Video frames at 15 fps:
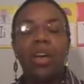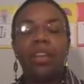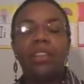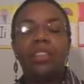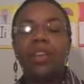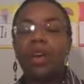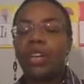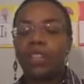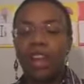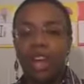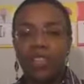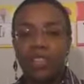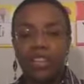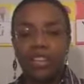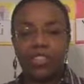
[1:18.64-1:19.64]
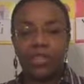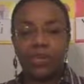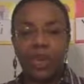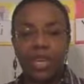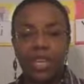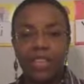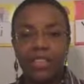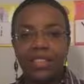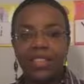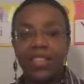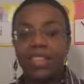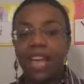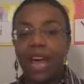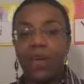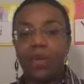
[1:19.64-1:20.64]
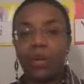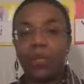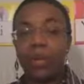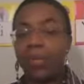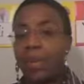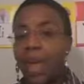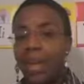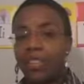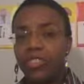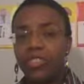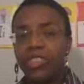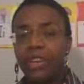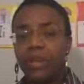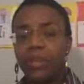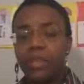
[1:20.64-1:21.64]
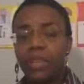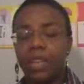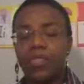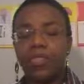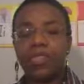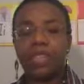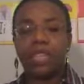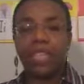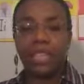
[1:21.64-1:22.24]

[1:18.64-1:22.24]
so exhausted. I just want to sit down with a big bag of chips and just